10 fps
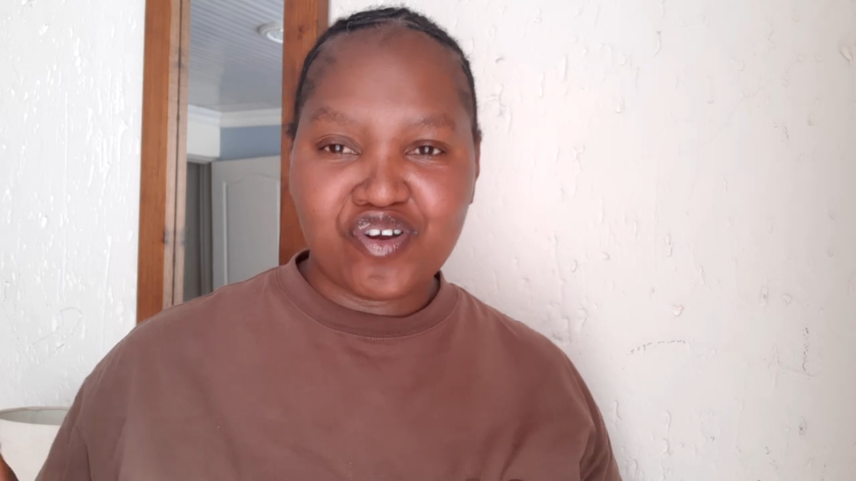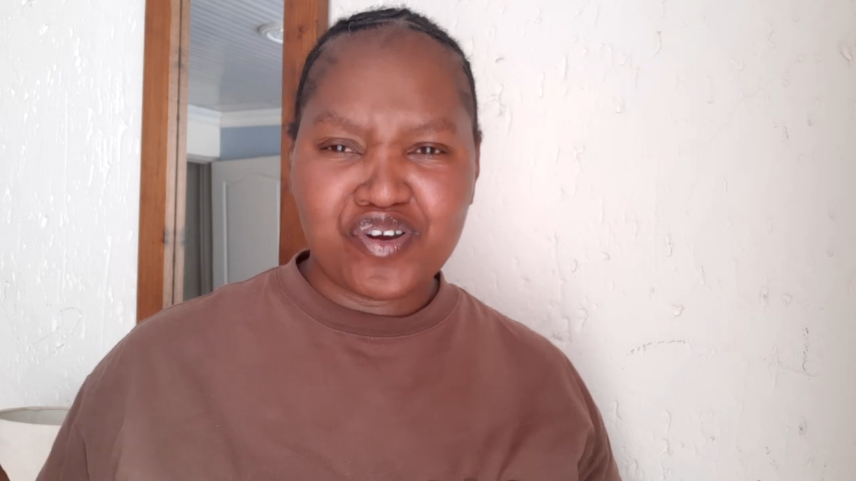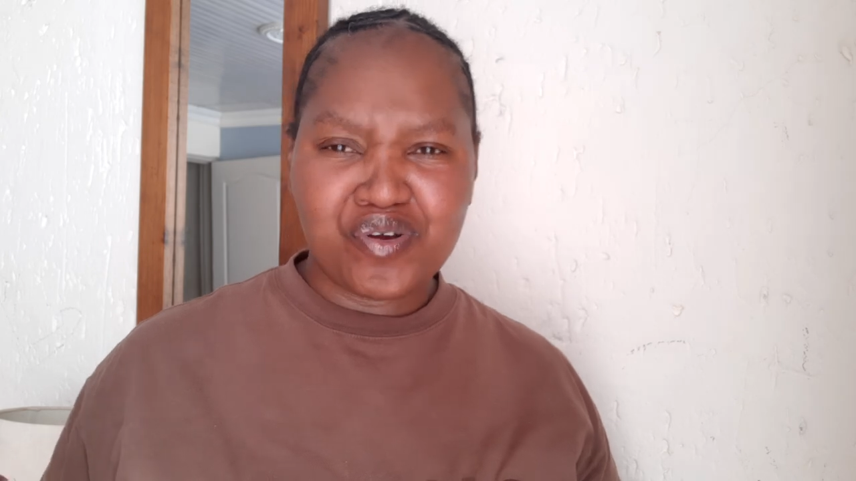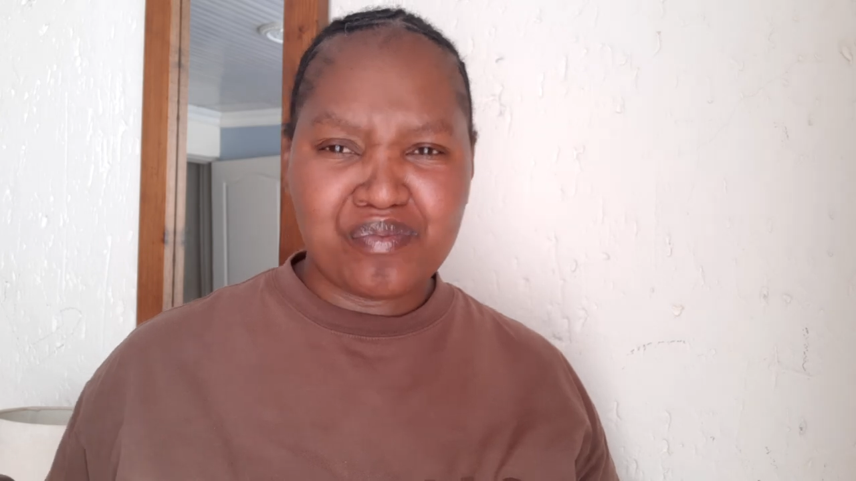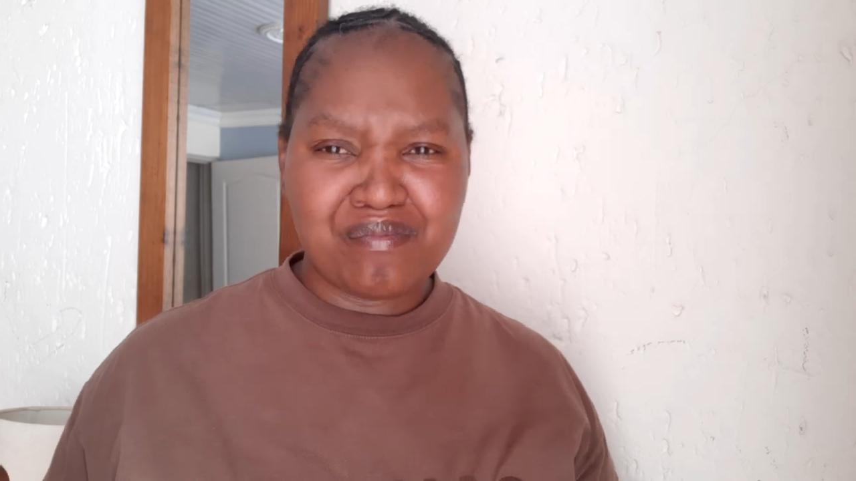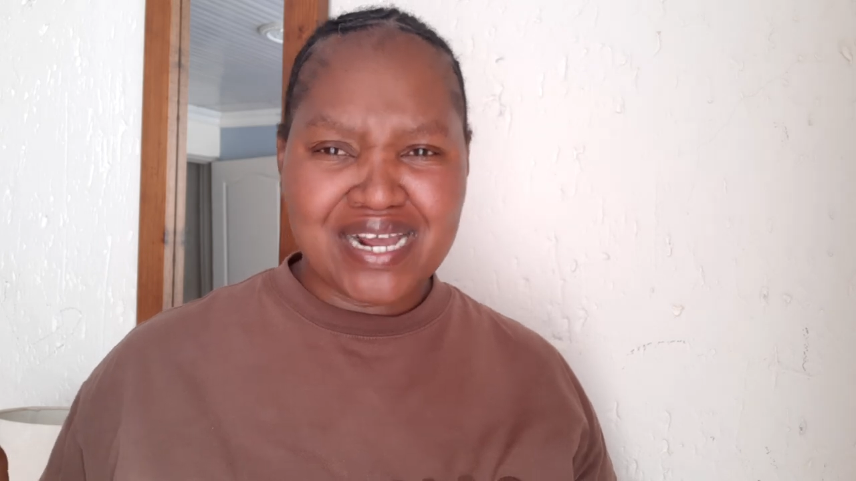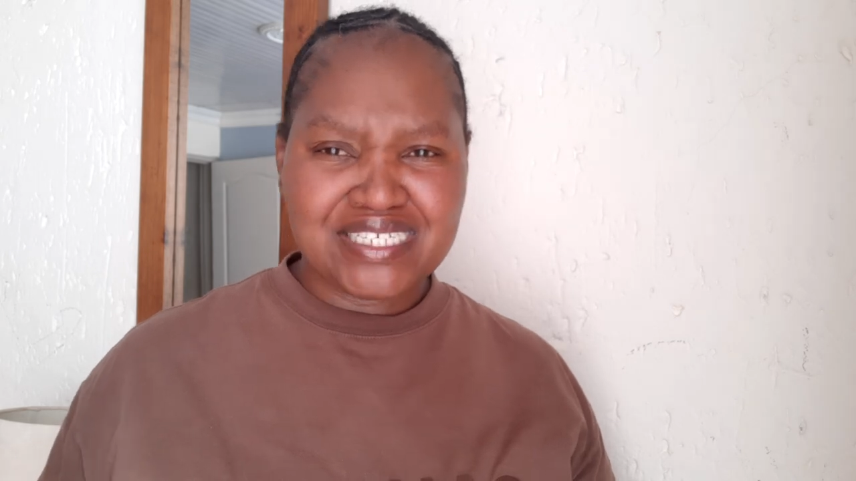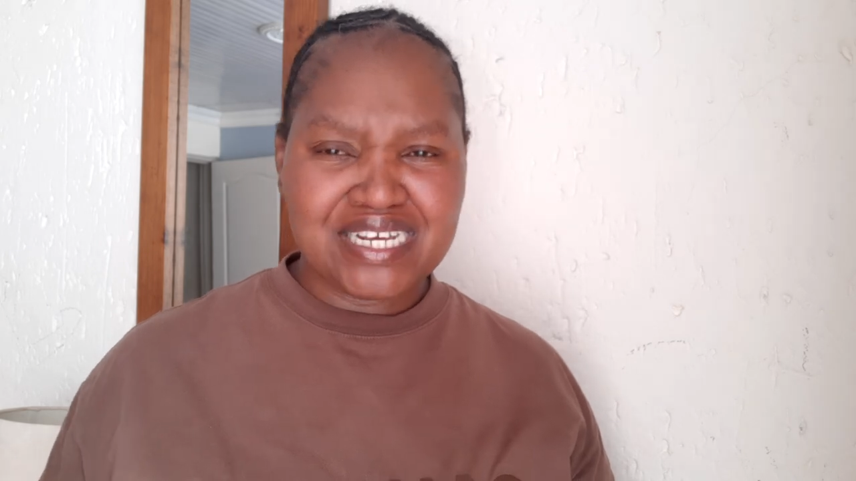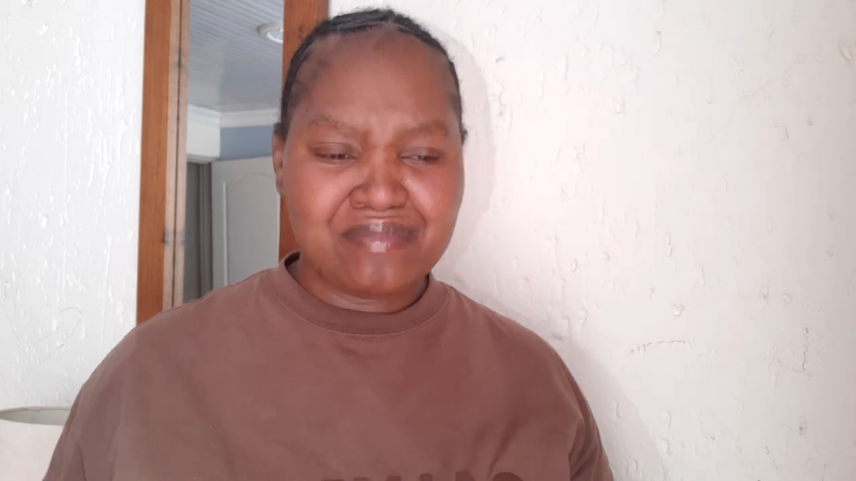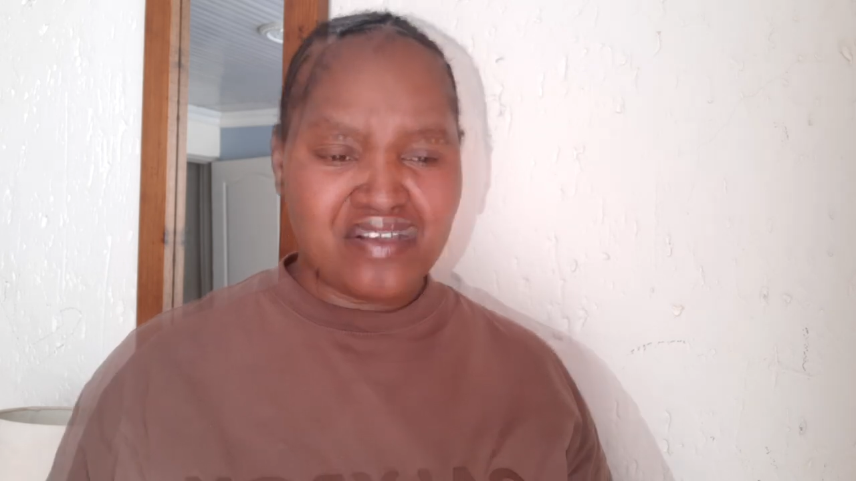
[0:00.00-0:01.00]
her
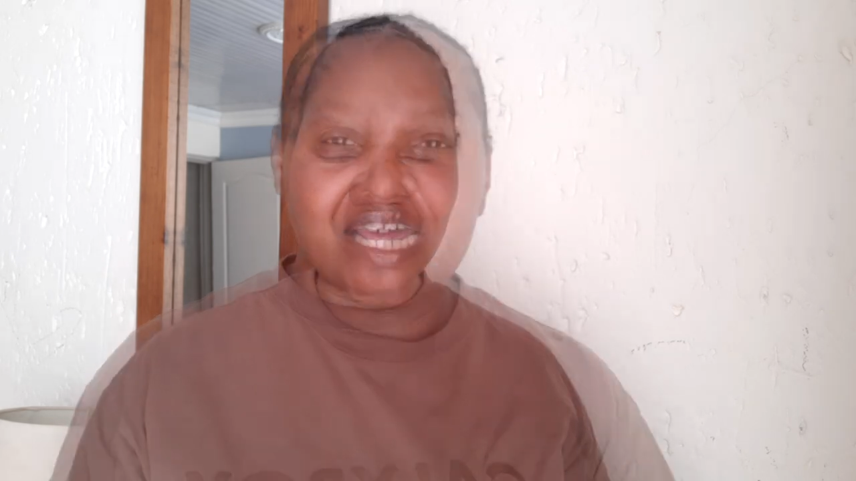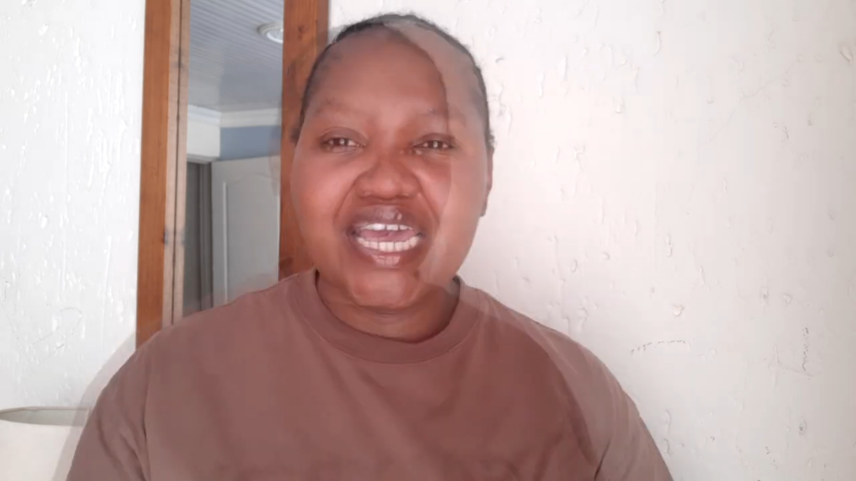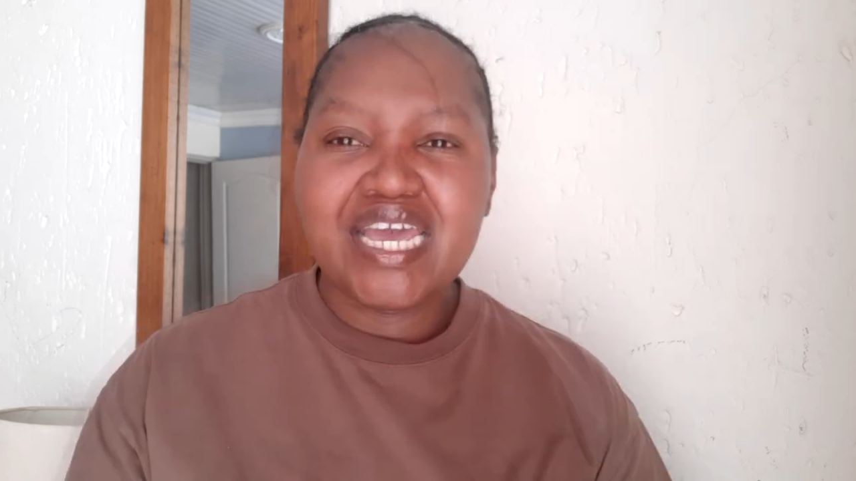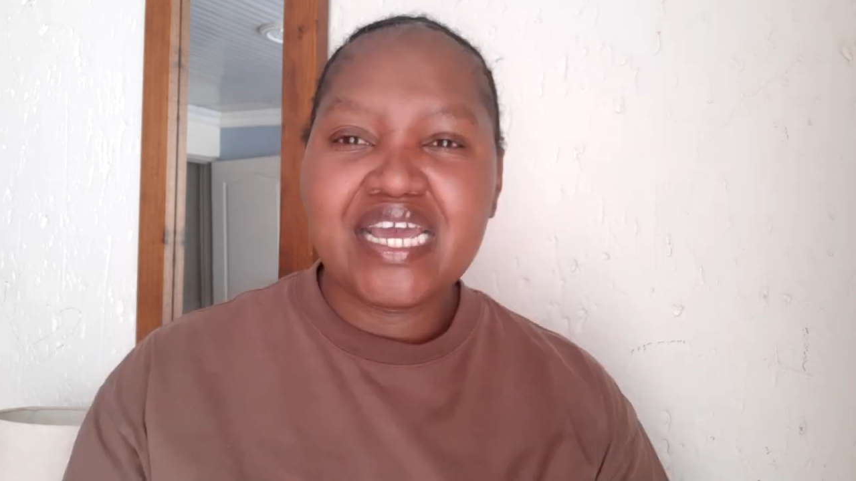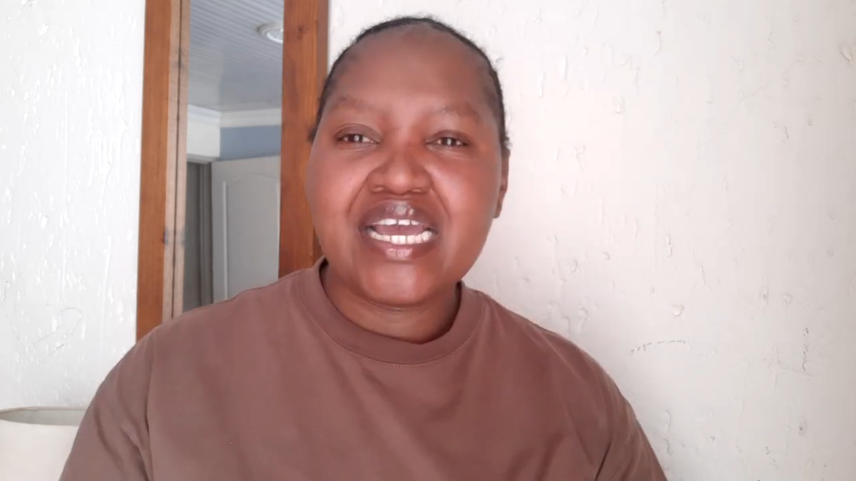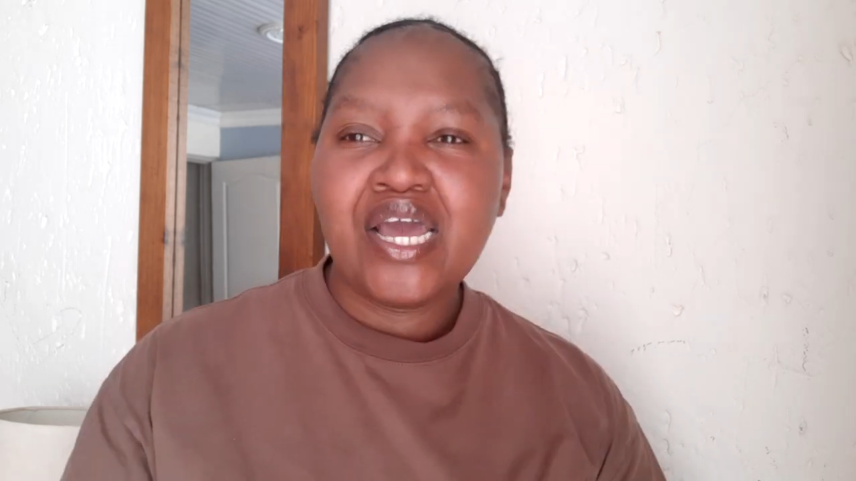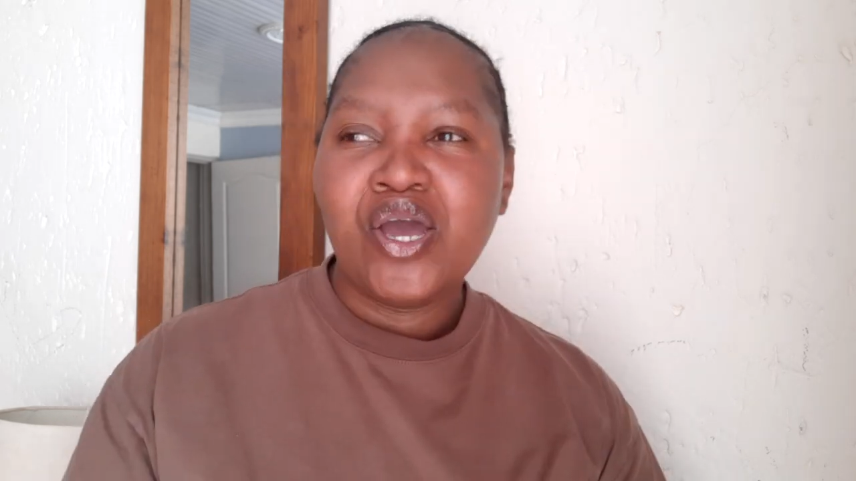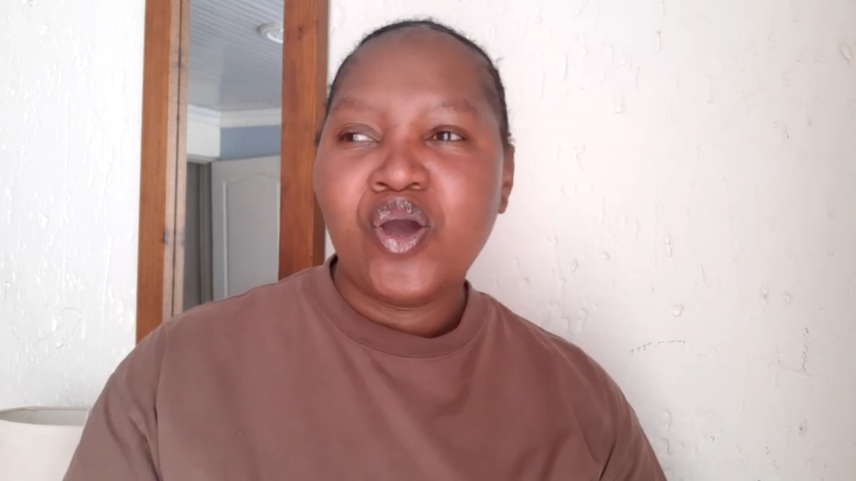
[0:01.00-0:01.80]
much in my chilling